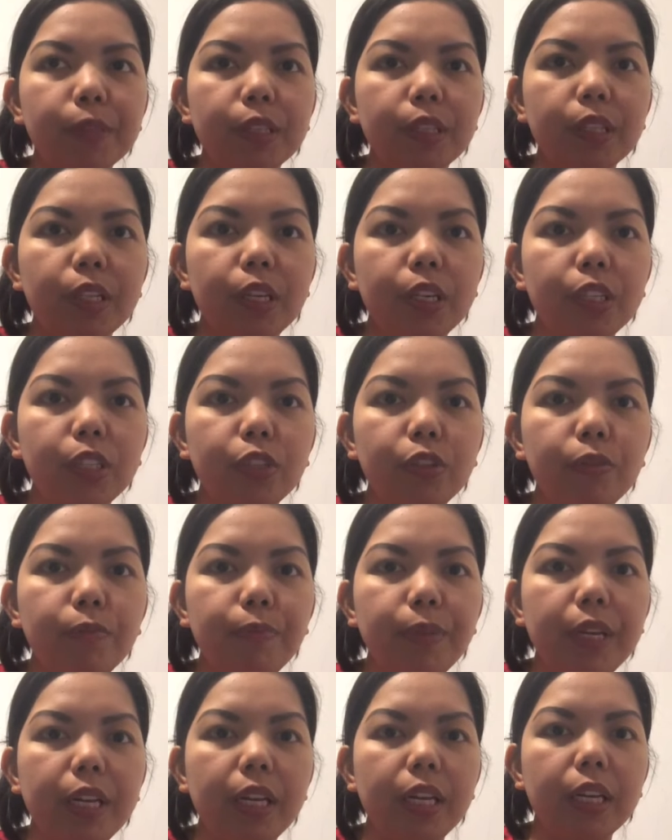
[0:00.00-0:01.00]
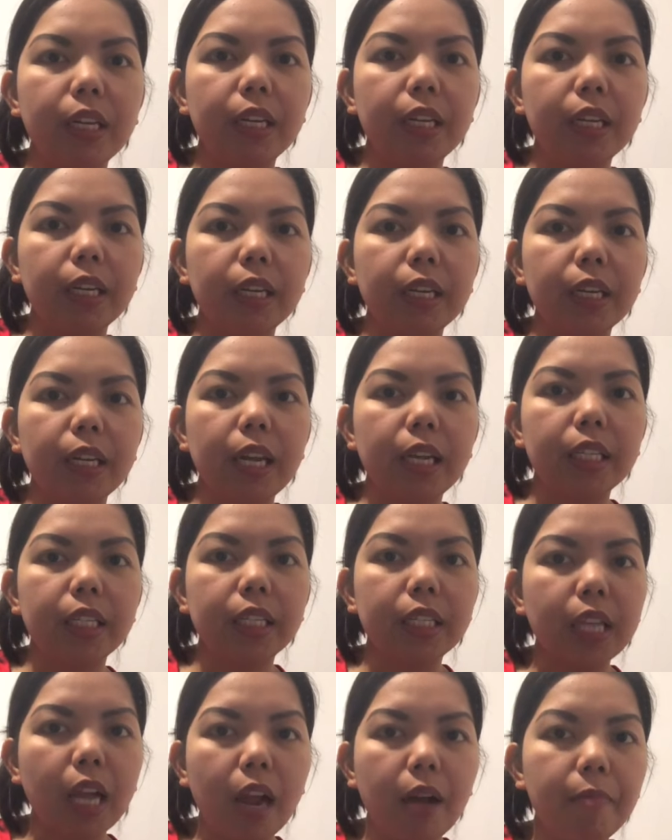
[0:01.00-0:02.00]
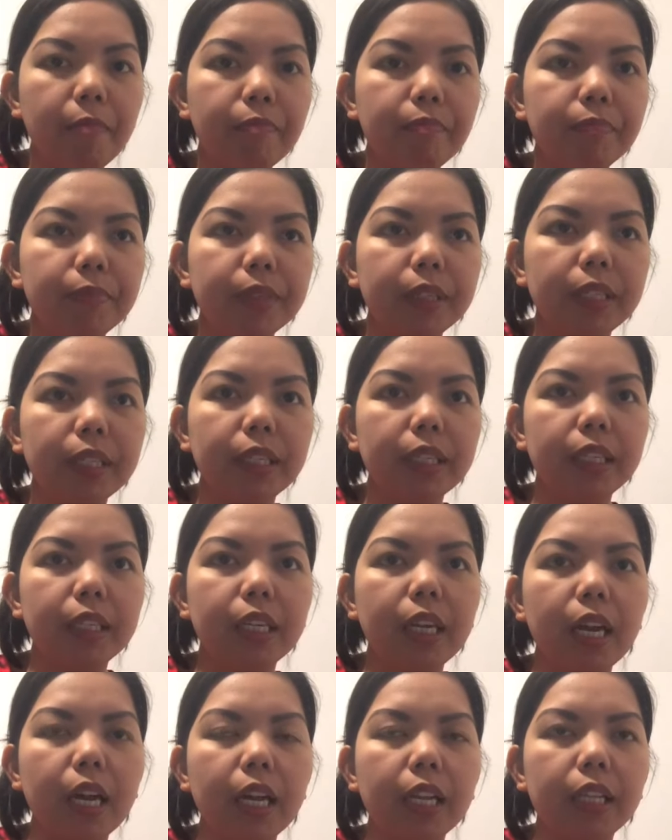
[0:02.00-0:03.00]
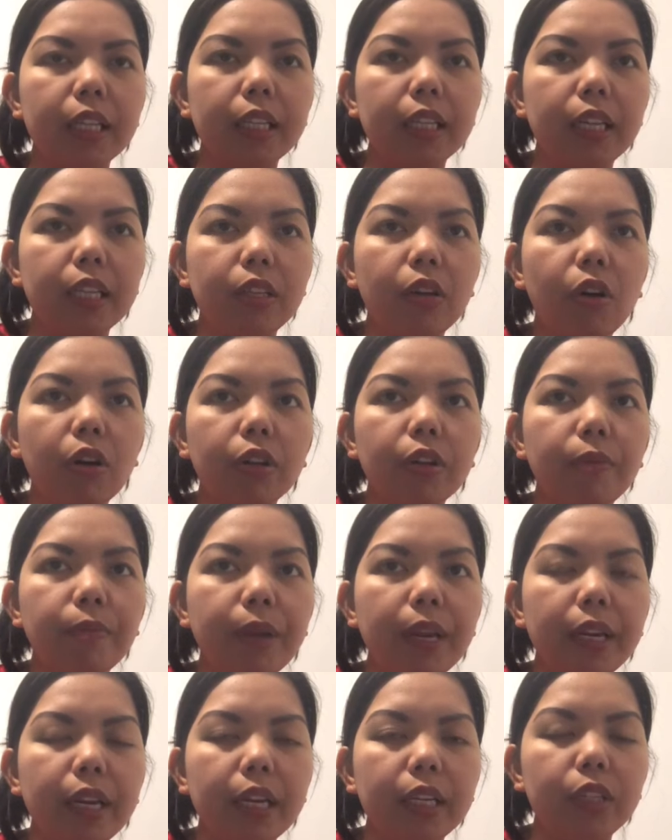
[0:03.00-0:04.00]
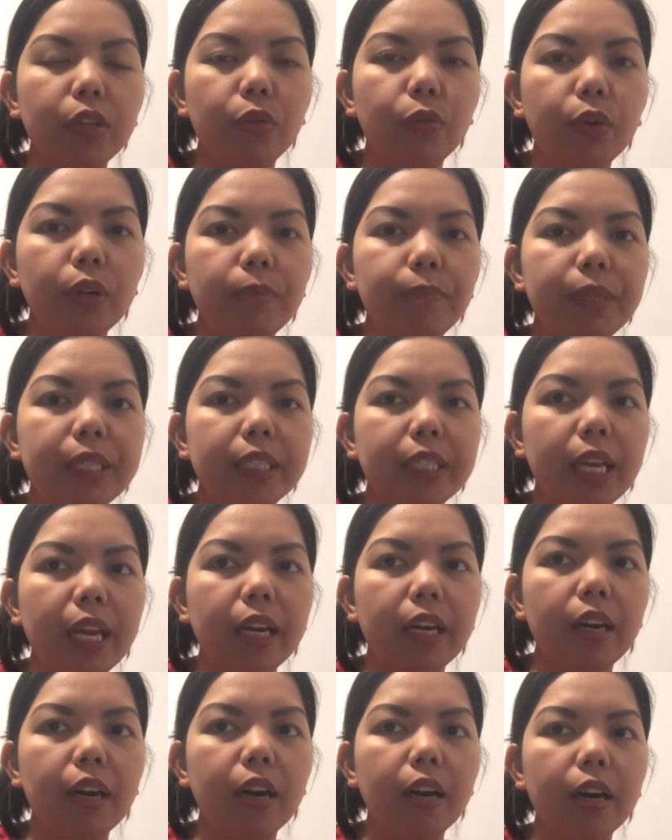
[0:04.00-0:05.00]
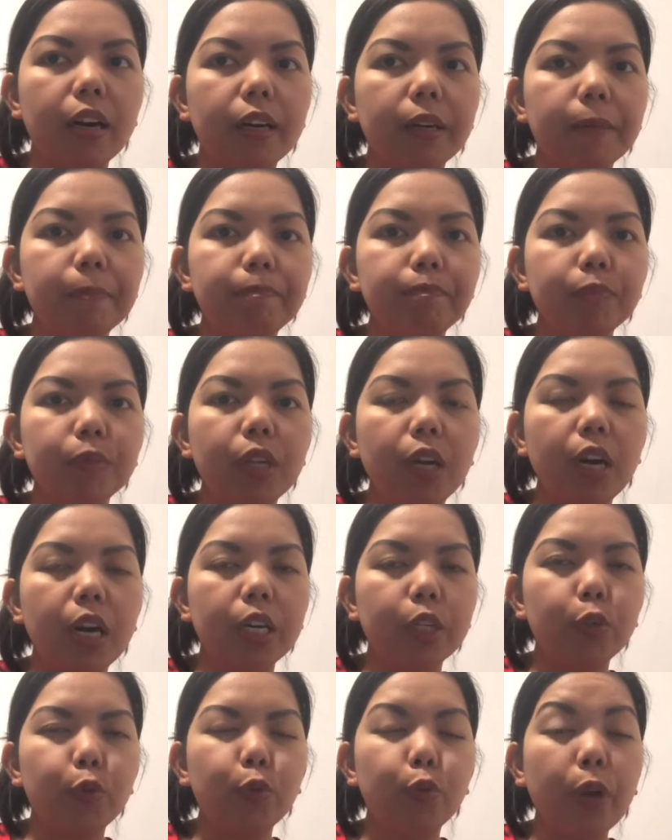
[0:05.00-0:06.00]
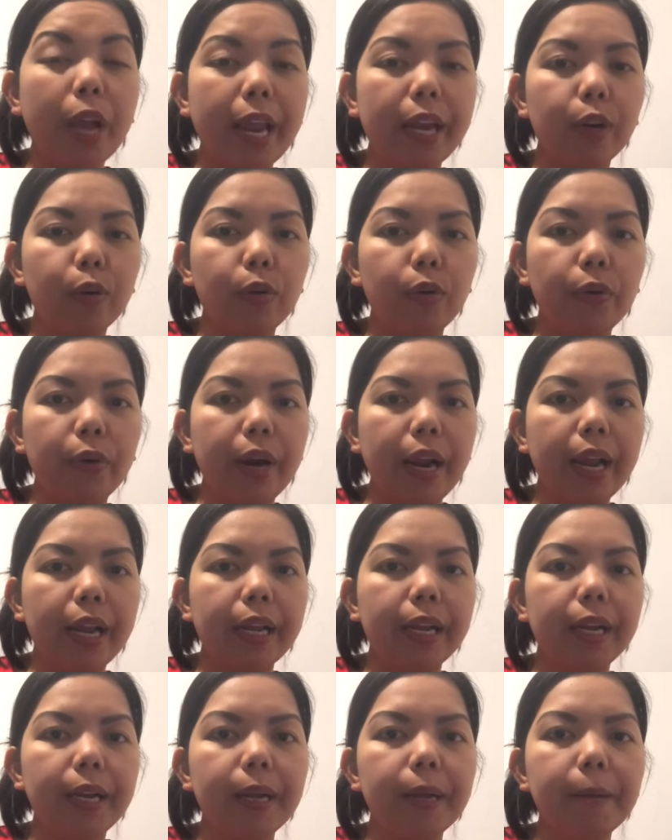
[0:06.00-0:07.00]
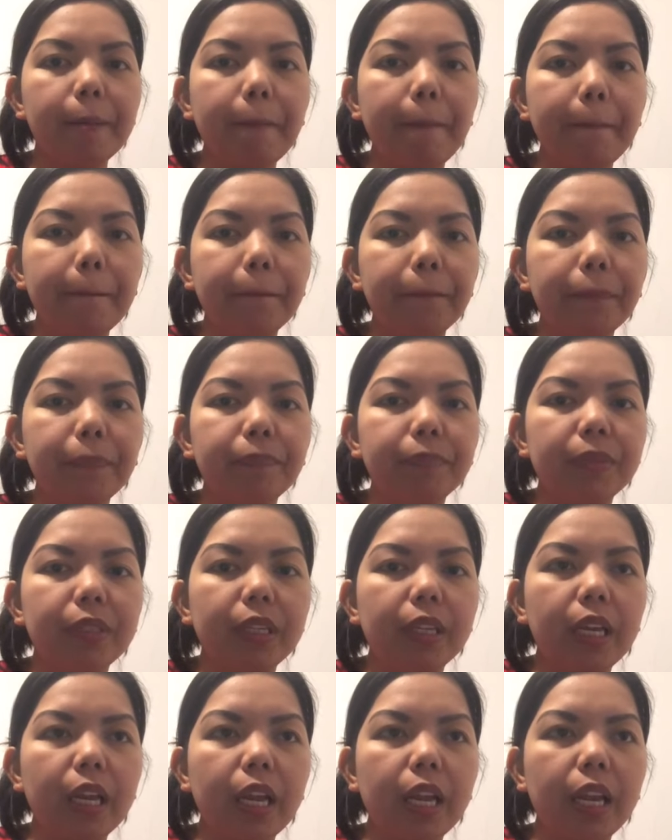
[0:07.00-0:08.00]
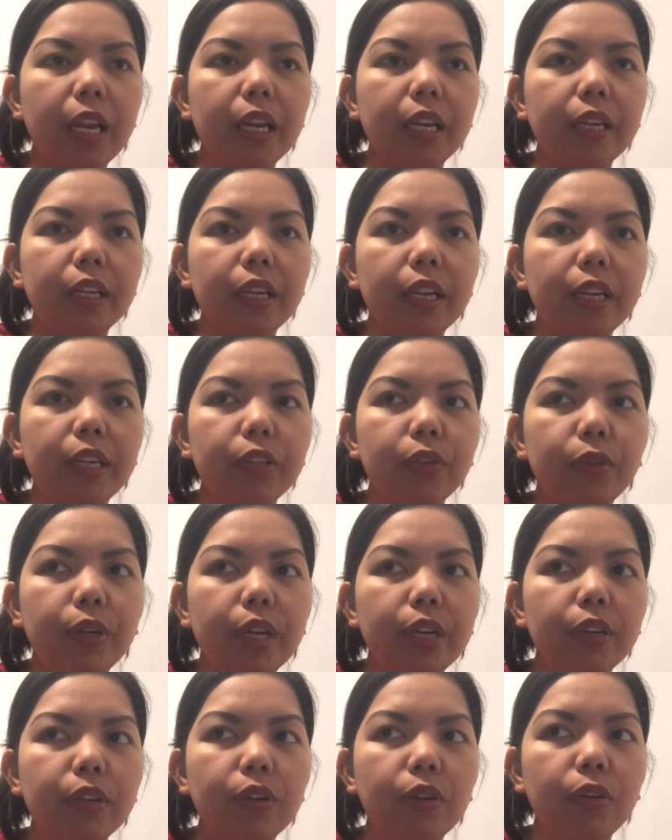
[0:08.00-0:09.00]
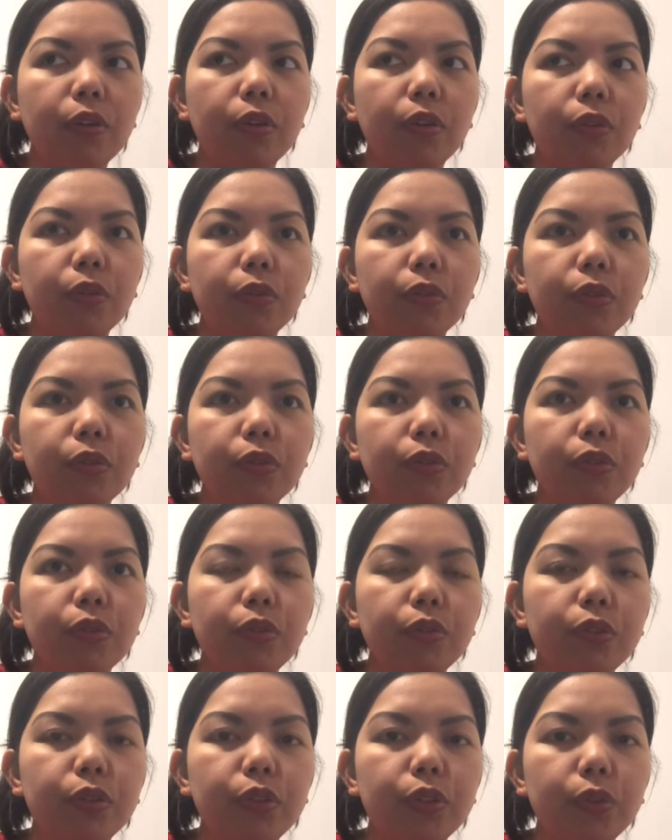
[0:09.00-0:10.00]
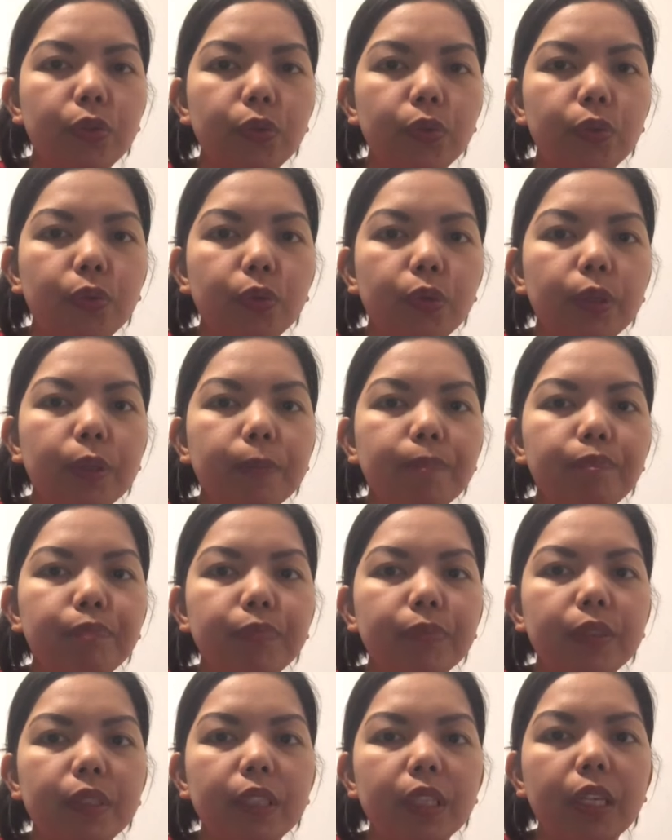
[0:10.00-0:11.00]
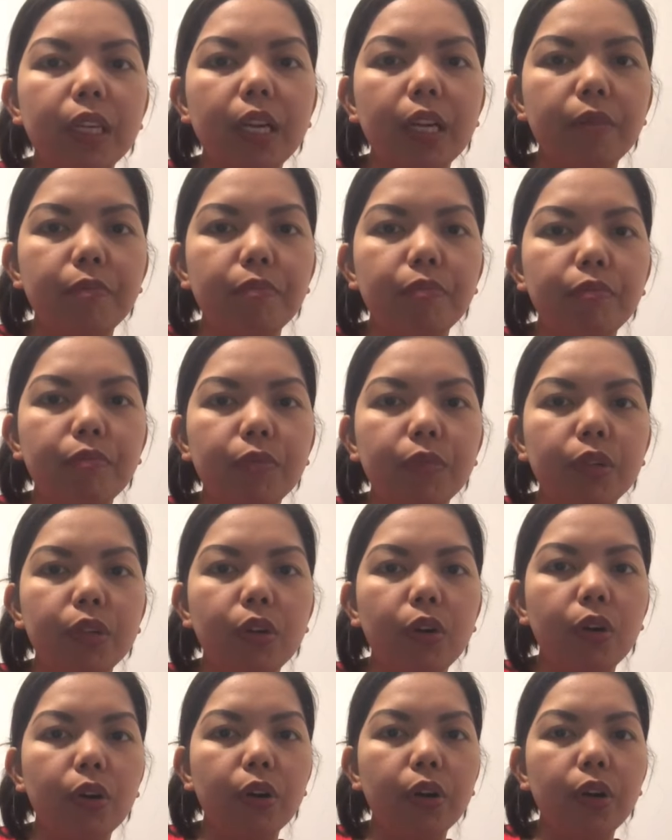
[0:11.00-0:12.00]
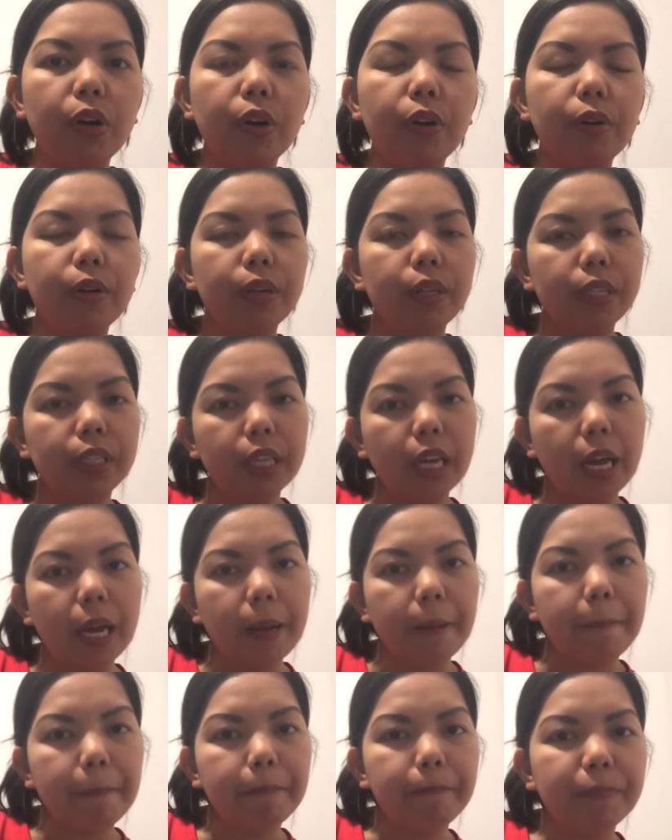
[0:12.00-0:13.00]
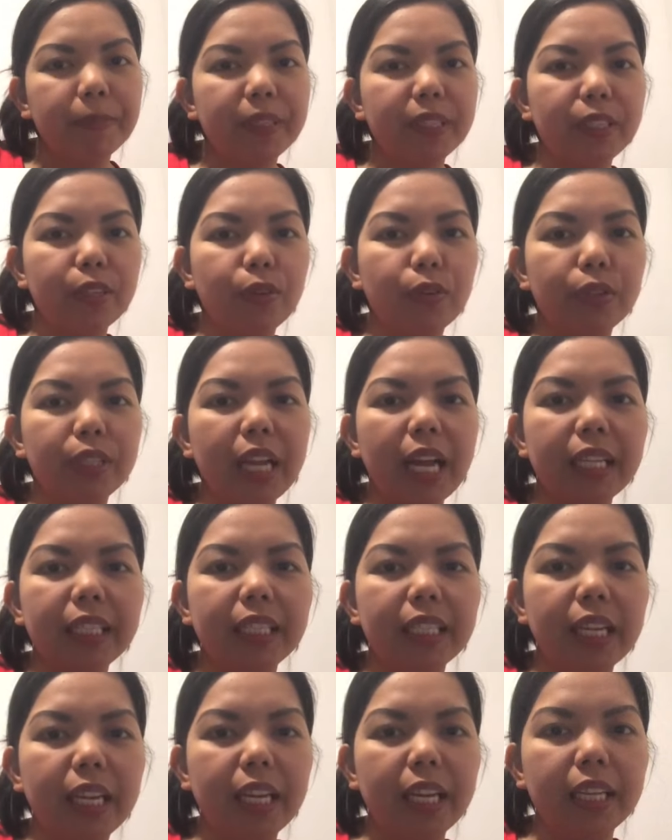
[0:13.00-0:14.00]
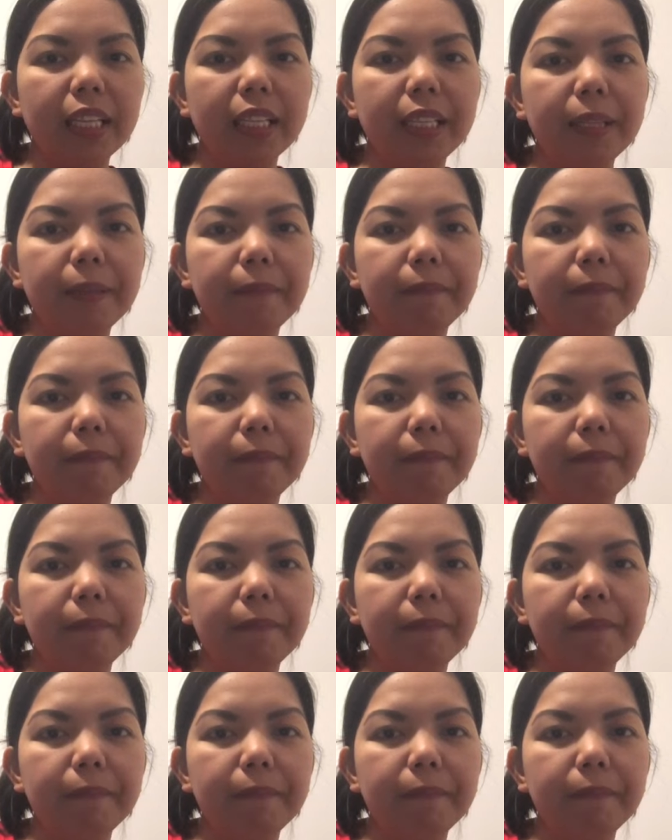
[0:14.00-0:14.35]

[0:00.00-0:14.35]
there should be a stamp that the document that you will be sent are true and correct. Okay, you can go to in law. Yeah, so that's it.